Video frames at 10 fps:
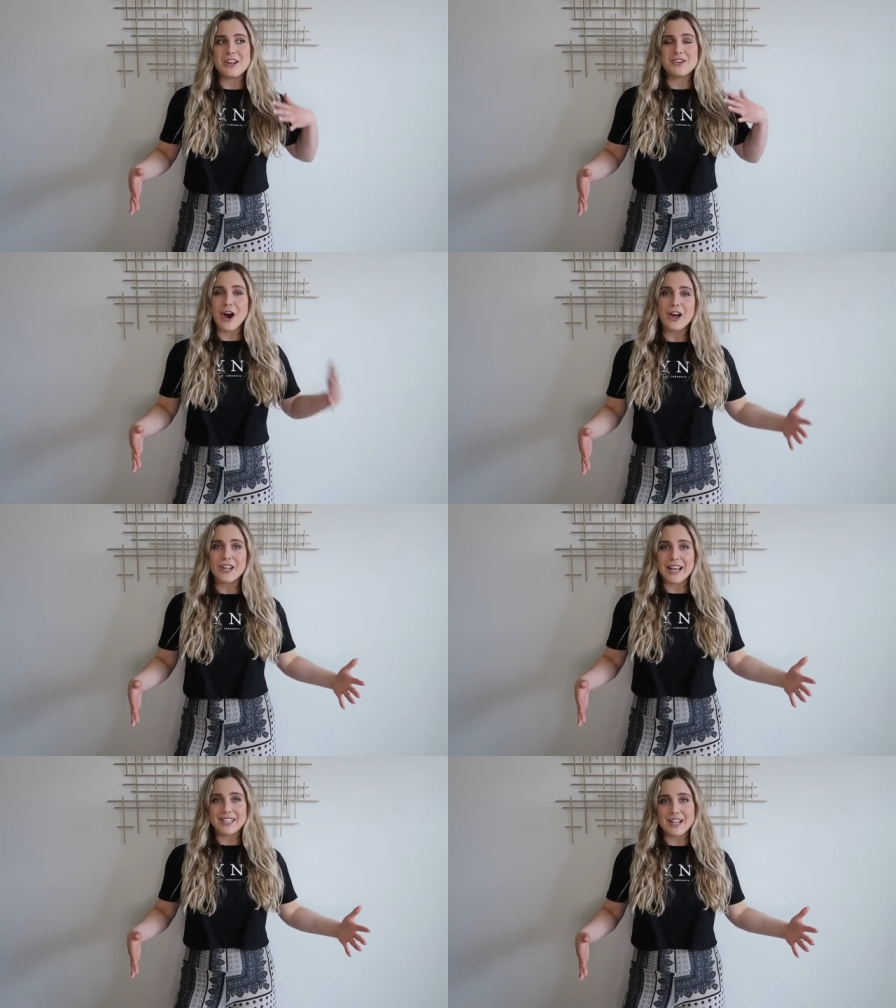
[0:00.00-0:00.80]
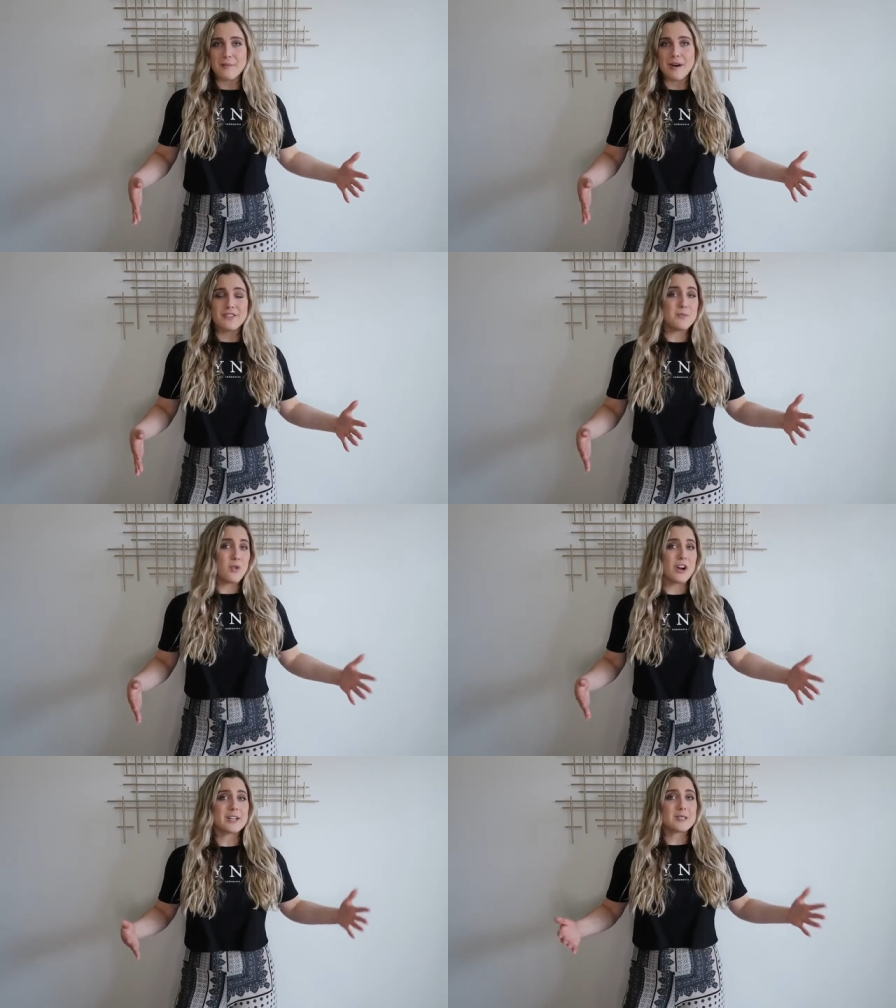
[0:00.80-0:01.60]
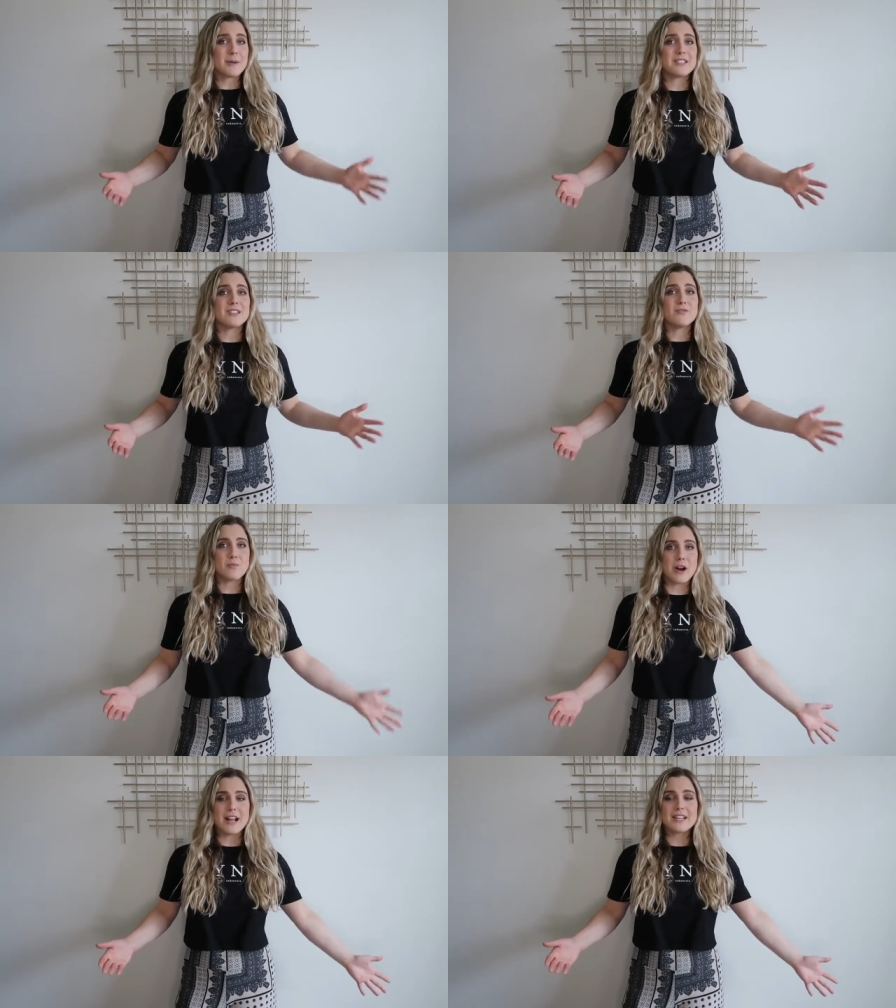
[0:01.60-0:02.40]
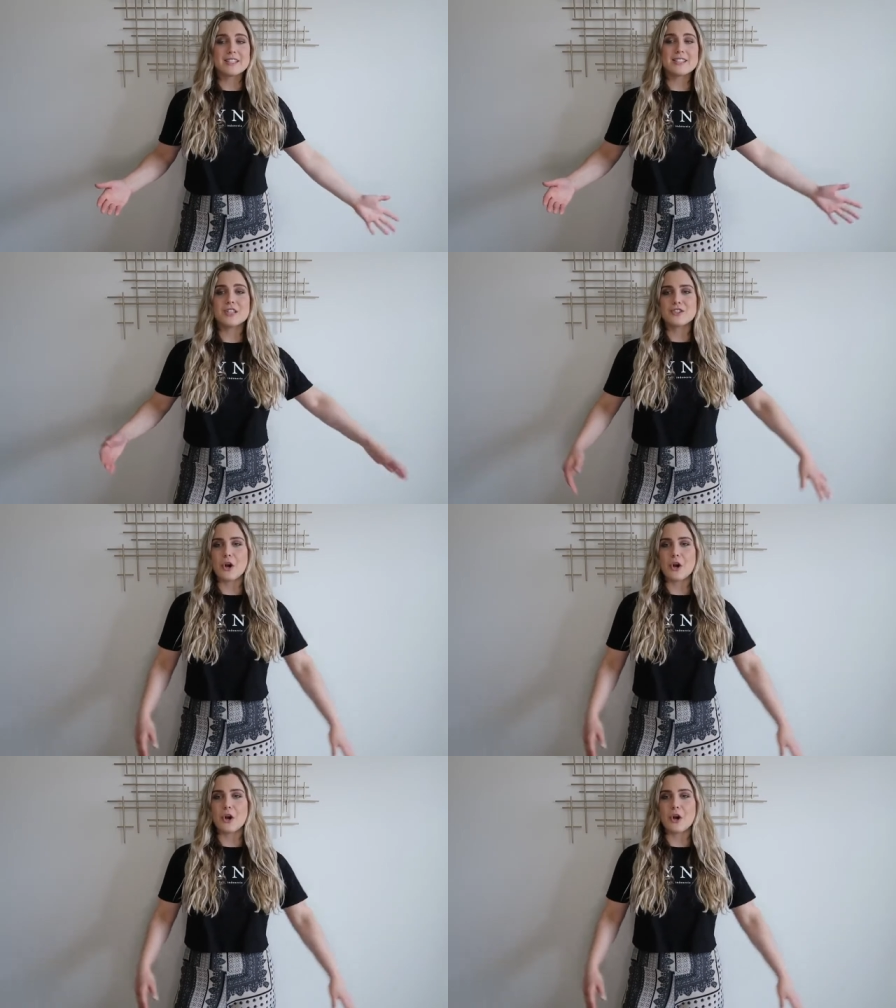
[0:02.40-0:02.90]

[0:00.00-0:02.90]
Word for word: not like some of the more expensive brands.